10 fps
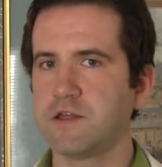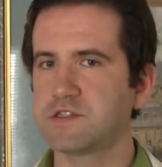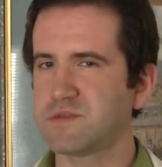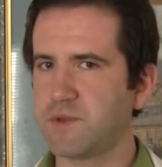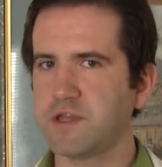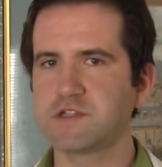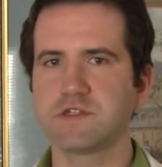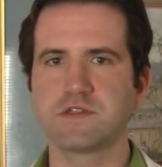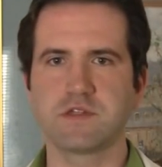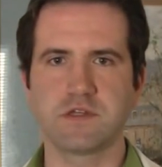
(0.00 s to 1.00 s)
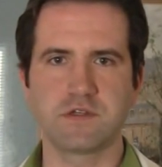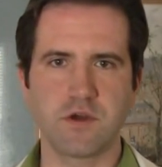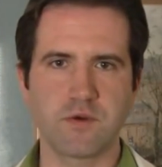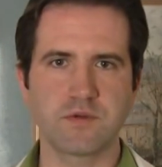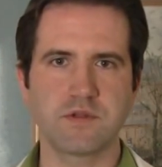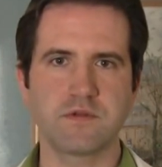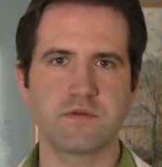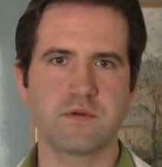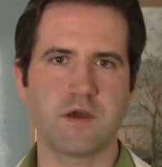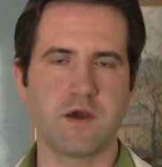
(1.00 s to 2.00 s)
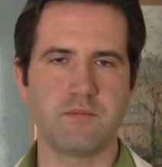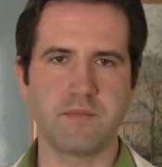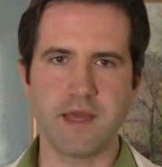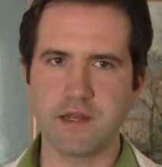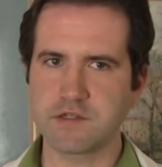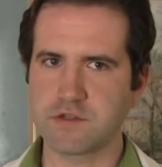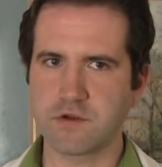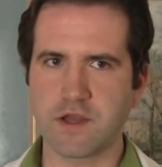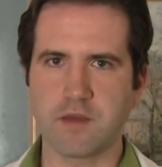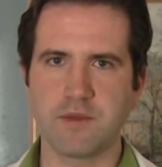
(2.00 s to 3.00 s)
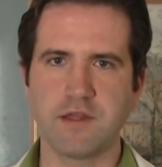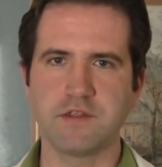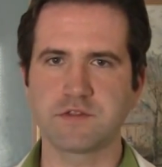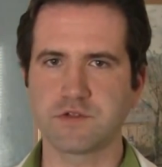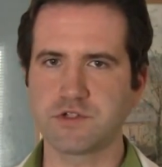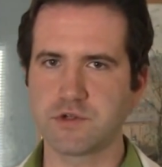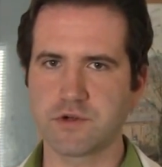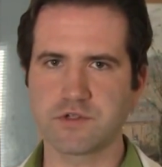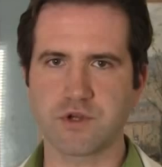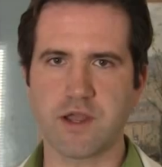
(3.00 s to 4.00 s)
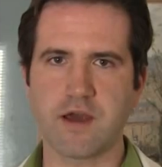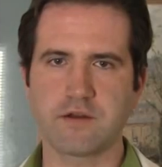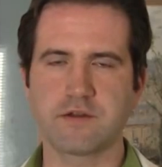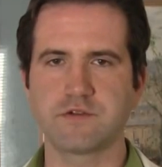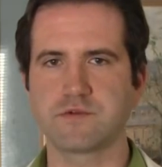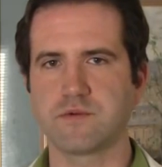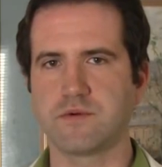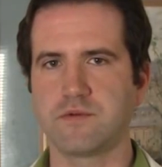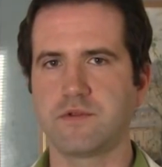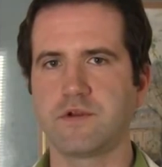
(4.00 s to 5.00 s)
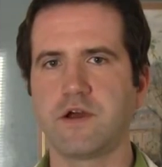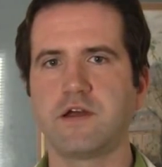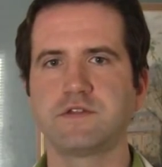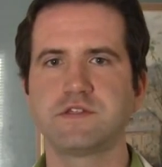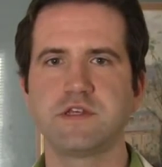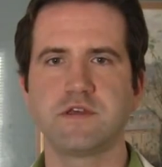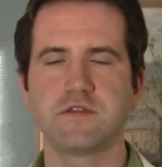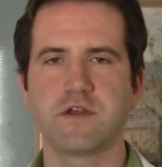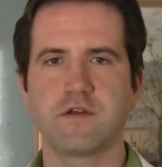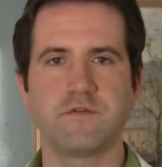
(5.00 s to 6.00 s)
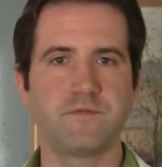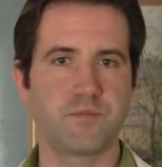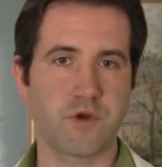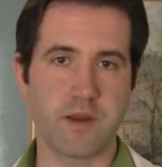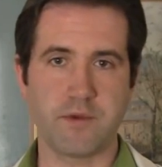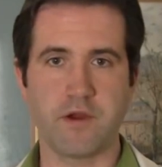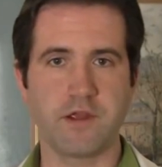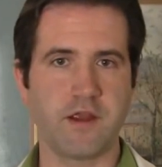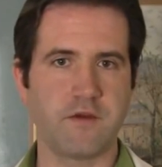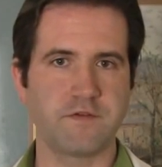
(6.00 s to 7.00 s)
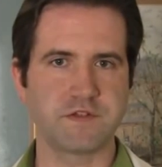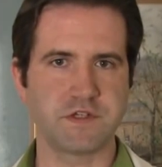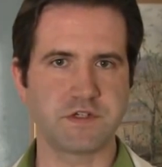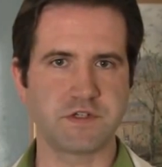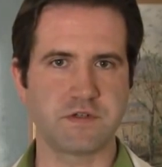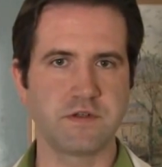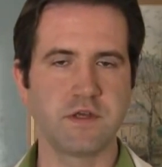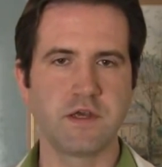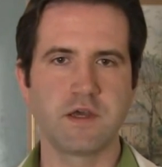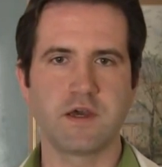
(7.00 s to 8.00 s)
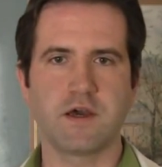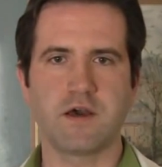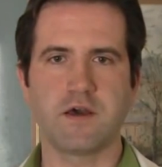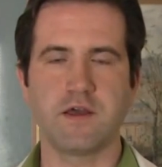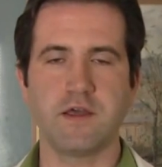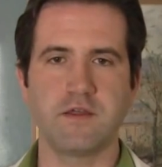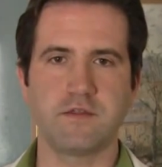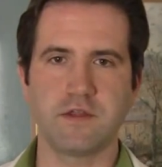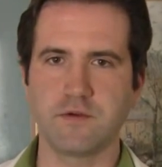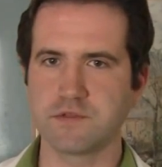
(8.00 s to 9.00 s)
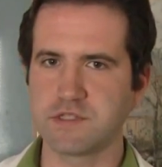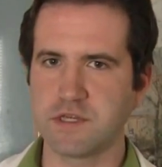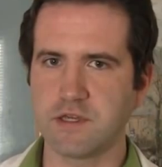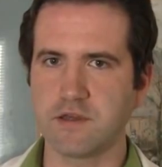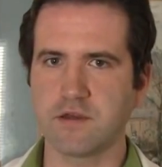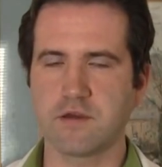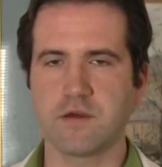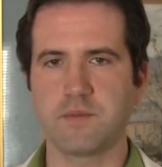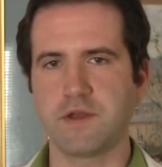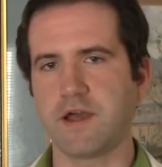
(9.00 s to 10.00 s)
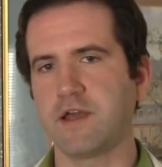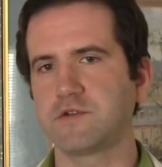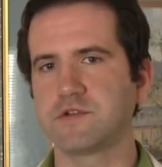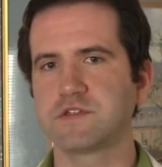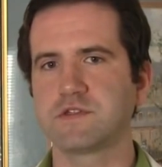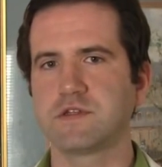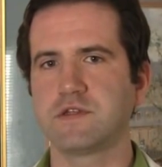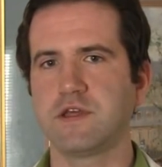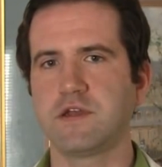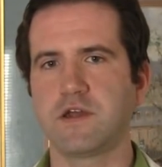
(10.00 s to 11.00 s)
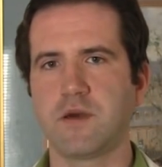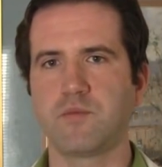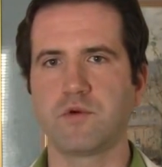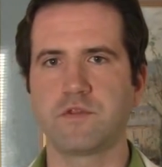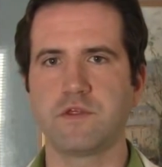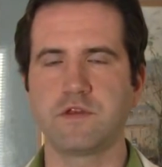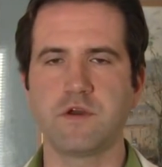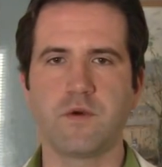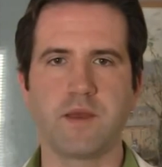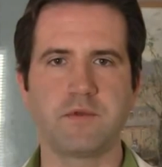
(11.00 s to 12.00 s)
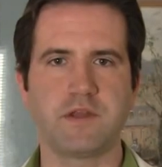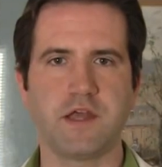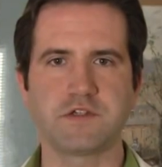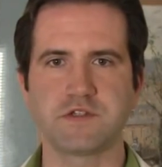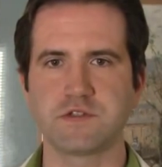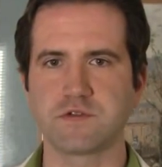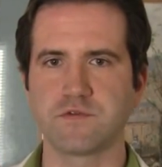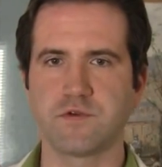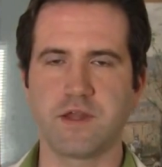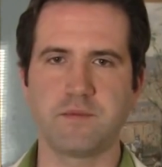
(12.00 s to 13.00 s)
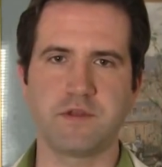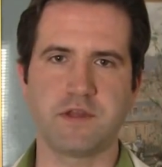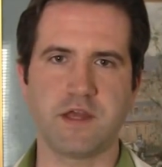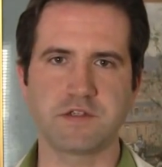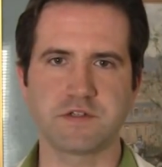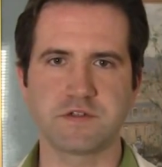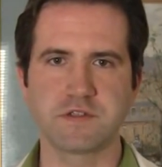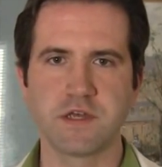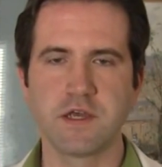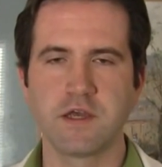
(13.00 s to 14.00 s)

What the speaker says: It's the patients that don't manage their diabetes, their sugars are out of control, they're not seeing their primary care physician, and they don't see a podiatrist that end up with the toe amputations or foot amputations